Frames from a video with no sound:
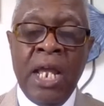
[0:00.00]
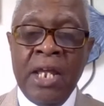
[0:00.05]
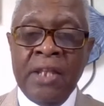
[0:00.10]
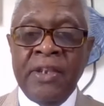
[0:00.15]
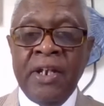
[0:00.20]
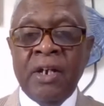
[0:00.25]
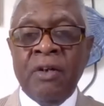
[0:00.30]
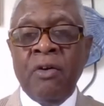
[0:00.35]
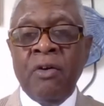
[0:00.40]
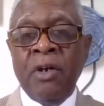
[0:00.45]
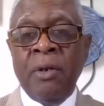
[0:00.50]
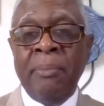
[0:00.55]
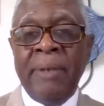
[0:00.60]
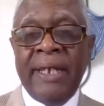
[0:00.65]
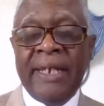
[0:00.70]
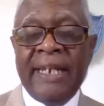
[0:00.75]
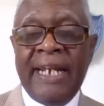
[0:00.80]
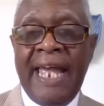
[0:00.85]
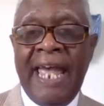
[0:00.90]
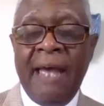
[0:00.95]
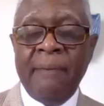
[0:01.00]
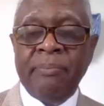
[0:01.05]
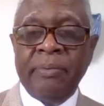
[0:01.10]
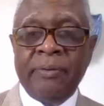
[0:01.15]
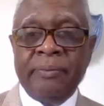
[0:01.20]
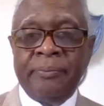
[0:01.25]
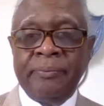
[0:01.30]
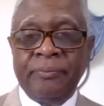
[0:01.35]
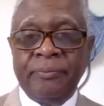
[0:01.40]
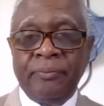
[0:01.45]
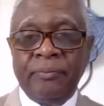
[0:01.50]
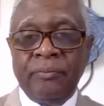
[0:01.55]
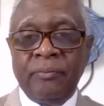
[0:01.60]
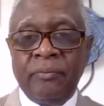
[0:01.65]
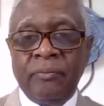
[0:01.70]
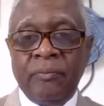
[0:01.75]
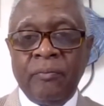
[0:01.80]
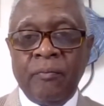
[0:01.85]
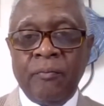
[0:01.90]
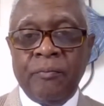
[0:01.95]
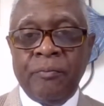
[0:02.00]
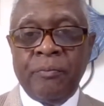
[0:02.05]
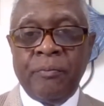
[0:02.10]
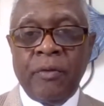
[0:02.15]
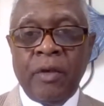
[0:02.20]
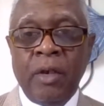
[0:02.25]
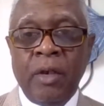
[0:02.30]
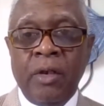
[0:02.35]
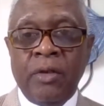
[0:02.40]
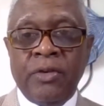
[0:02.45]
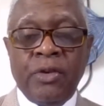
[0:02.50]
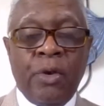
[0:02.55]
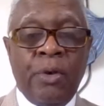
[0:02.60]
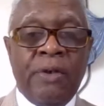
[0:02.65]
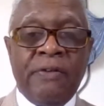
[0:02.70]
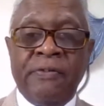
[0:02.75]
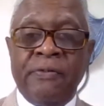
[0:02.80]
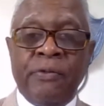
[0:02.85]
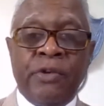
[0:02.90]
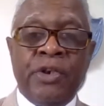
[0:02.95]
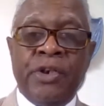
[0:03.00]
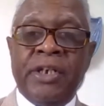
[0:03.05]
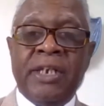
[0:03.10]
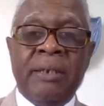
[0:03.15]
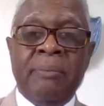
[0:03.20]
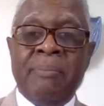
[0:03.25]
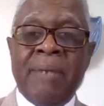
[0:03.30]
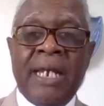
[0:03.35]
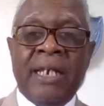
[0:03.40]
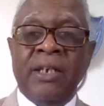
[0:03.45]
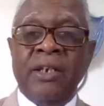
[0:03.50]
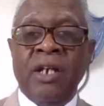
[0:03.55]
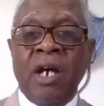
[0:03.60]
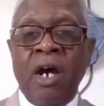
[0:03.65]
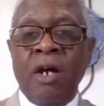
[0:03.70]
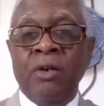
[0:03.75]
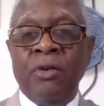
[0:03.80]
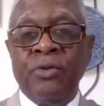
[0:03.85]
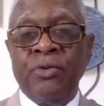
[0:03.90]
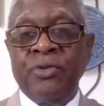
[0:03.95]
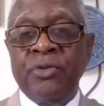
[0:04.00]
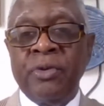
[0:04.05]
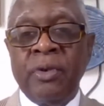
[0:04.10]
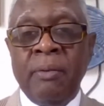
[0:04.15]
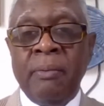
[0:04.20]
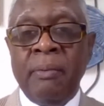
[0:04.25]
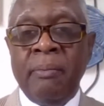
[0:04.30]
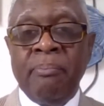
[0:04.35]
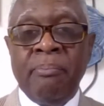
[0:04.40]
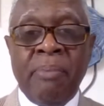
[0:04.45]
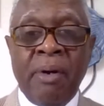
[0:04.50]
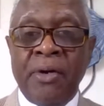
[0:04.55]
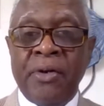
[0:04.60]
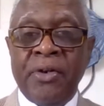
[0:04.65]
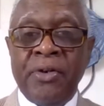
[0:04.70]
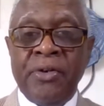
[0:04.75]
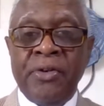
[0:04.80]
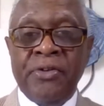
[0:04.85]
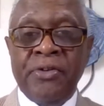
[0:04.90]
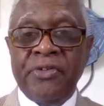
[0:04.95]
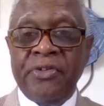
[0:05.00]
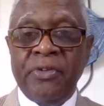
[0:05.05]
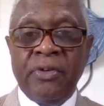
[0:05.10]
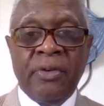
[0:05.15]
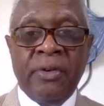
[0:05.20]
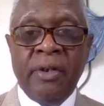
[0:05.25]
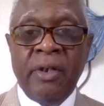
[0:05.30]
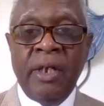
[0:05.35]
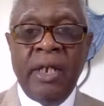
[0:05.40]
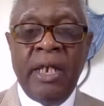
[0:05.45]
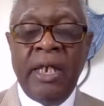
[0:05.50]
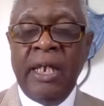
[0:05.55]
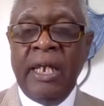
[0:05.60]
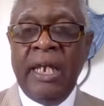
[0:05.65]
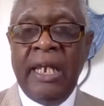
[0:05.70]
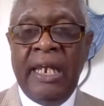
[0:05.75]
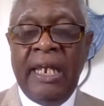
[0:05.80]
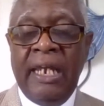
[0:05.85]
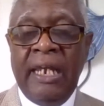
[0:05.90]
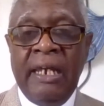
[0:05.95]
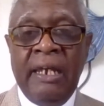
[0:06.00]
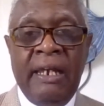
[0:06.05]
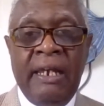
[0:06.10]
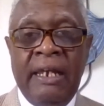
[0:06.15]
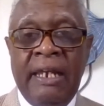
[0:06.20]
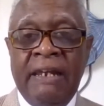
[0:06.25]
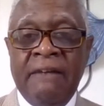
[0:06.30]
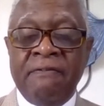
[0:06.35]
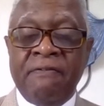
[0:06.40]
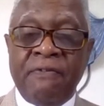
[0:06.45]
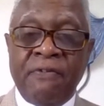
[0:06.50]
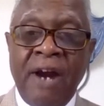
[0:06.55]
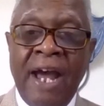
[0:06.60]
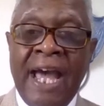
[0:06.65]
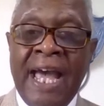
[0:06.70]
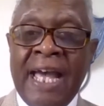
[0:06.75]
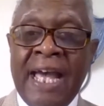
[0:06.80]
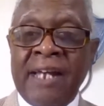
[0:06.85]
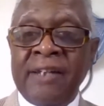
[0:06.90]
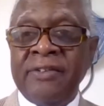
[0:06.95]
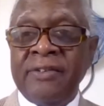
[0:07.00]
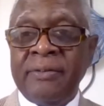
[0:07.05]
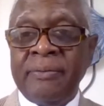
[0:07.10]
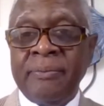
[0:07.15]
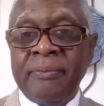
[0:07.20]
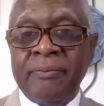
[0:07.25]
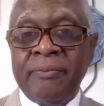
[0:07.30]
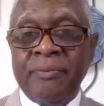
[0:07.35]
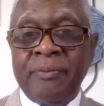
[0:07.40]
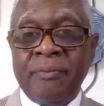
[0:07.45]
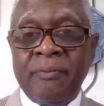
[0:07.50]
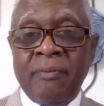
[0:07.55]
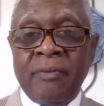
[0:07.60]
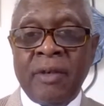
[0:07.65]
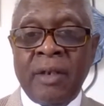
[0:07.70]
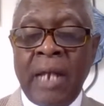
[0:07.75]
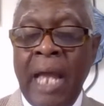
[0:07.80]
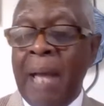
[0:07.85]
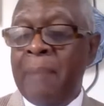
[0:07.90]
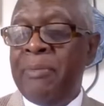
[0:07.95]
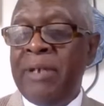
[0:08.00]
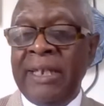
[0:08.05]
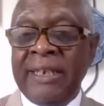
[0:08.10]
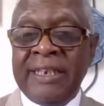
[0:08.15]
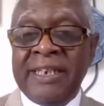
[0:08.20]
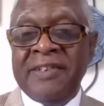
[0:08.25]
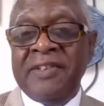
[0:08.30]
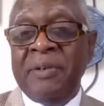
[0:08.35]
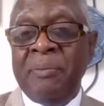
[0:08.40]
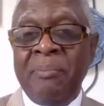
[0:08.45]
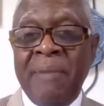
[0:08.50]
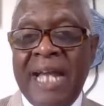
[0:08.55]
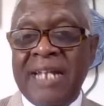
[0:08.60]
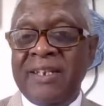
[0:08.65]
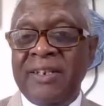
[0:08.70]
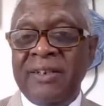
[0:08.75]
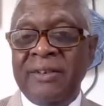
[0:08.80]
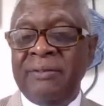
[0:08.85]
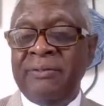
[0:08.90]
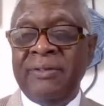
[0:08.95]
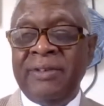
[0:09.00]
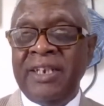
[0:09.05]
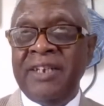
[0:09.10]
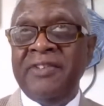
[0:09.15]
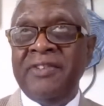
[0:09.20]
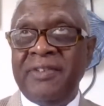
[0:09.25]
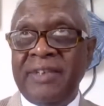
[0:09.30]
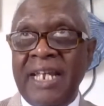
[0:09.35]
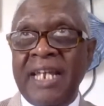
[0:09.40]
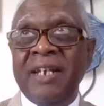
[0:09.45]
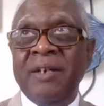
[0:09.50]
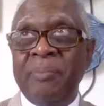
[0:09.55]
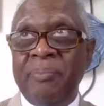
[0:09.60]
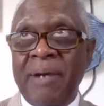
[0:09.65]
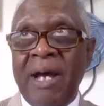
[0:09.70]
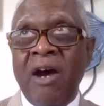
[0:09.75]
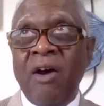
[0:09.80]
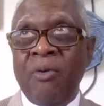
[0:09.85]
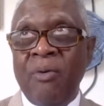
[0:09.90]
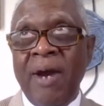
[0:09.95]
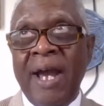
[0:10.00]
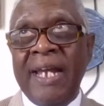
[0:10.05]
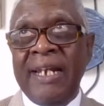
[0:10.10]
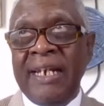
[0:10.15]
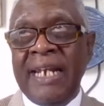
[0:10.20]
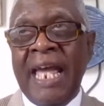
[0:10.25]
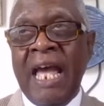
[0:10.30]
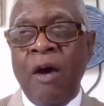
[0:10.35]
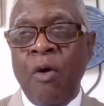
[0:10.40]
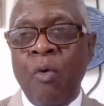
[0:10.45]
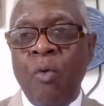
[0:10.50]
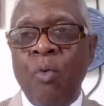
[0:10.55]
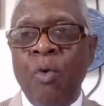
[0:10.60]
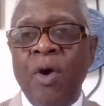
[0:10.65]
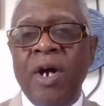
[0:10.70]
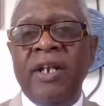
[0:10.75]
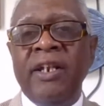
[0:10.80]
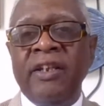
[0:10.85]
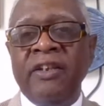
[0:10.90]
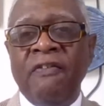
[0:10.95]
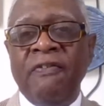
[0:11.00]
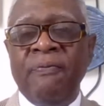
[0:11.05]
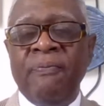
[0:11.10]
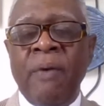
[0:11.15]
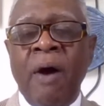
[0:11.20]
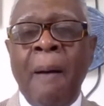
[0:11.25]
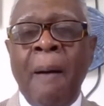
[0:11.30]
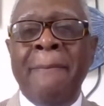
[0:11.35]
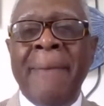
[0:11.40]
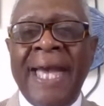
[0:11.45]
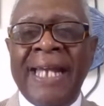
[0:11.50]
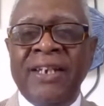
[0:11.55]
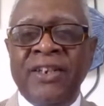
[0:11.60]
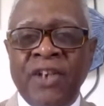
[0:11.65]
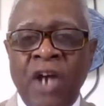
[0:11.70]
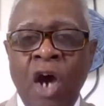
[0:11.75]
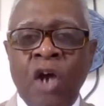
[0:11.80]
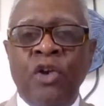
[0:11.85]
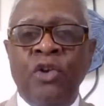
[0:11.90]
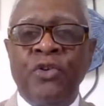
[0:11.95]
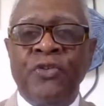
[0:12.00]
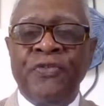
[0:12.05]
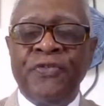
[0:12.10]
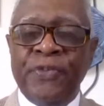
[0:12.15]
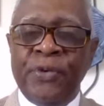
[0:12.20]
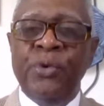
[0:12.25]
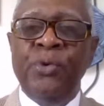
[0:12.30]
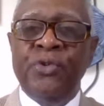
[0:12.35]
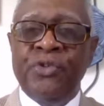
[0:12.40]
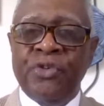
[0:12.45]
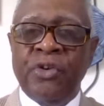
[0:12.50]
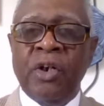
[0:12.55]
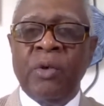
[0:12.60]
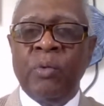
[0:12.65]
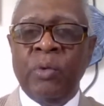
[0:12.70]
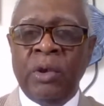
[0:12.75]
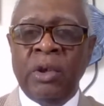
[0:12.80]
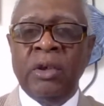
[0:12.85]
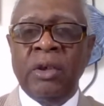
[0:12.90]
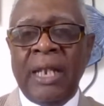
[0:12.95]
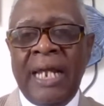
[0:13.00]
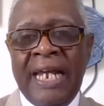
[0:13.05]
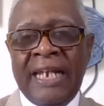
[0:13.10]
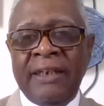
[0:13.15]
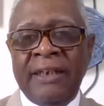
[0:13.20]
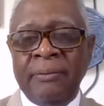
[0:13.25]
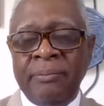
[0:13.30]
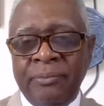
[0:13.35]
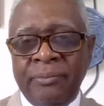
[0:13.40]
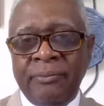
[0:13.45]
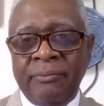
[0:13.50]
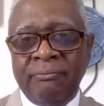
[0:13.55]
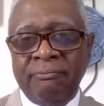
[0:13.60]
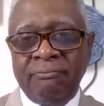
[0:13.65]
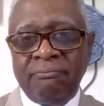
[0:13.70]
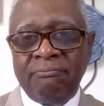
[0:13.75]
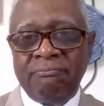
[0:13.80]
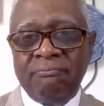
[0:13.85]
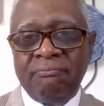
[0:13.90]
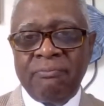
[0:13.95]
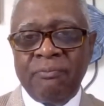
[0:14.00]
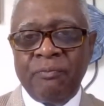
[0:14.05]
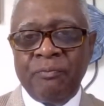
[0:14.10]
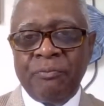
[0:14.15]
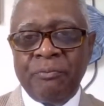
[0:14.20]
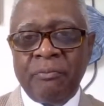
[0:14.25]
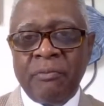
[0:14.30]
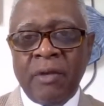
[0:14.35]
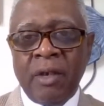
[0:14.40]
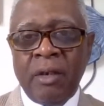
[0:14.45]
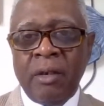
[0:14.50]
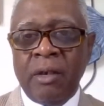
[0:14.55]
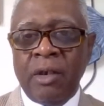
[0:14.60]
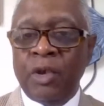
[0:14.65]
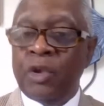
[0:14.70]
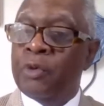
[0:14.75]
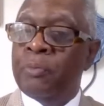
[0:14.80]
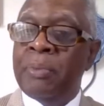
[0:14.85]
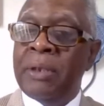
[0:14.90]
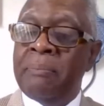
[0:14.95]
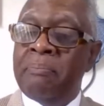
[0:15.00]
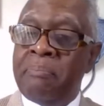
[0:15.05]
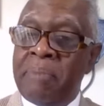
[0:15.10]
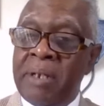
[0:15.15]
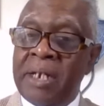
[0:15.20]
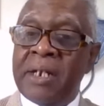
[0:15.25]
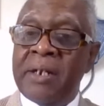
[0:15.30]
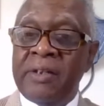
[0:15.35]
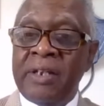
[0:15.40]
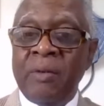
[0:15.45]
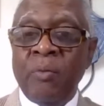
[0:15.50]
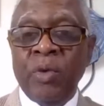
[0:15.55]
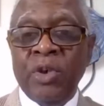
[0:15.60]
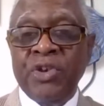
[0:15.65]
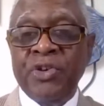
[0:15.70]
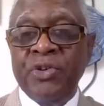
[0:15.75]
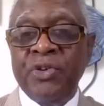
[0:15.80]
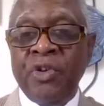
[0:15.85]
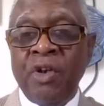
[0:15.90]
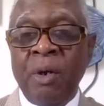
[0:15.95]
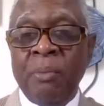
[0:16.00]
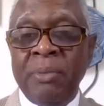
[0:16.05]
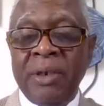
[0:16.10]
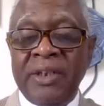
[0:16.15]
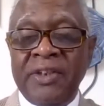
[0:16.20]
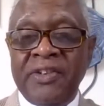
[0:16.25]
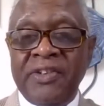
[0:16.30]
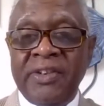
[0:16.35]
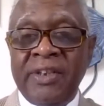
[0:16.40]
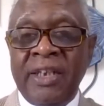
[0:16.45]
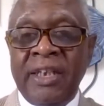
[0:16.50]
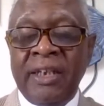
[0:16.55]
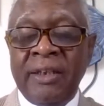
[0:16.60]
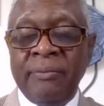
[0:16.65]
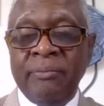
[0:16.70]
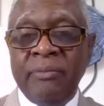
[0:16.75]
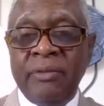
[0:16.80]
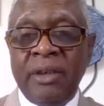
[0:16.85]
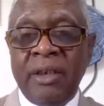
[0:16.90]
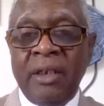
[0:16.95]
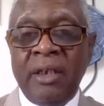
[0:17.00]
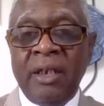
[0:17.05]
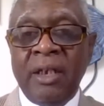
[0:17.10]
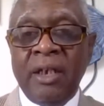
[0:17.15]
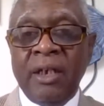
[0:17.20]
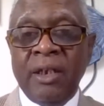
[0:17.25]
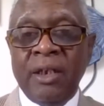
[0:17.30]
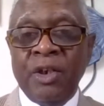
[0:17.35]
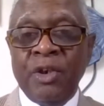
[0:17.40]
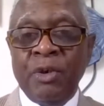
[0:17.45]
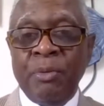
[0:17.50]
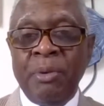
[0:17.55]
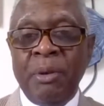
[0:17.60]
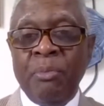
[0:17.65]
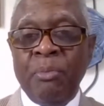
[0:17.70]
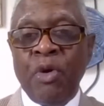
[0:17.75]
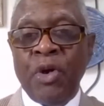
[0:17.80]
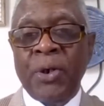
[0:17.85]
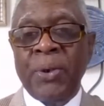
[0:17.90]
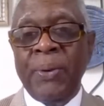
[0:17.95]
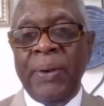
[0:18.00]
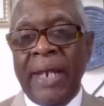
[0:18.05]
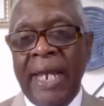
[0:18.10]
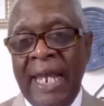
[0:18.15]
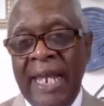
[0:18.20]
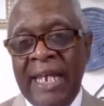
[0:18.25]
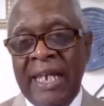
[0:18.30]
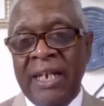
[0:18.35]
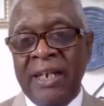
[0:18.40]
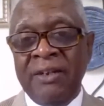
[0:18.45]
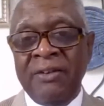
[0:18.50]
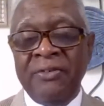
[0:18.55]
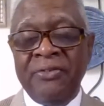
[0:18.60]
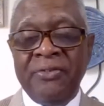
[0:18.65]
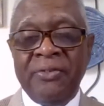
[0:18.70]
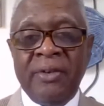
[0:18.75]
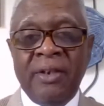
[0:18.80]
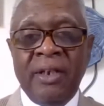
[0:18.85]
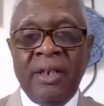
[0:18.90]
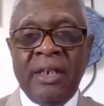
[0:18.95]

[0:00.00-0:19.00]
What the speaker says: they're going to make it happen. So if cooking McDonald's burgers and fries, just imagine, just think about right now what a McDonald's food truck would look like. A little bit bigger than what you're normally seeing, a little bit more creative.